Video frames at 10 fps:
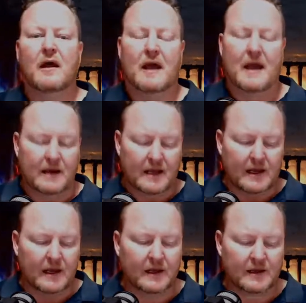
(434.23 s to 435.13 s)
And
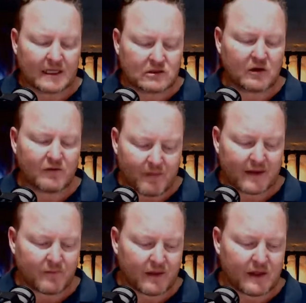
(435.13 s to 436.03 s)
uh, that sort of
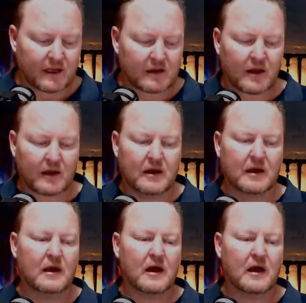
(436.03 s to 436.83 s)
made me think like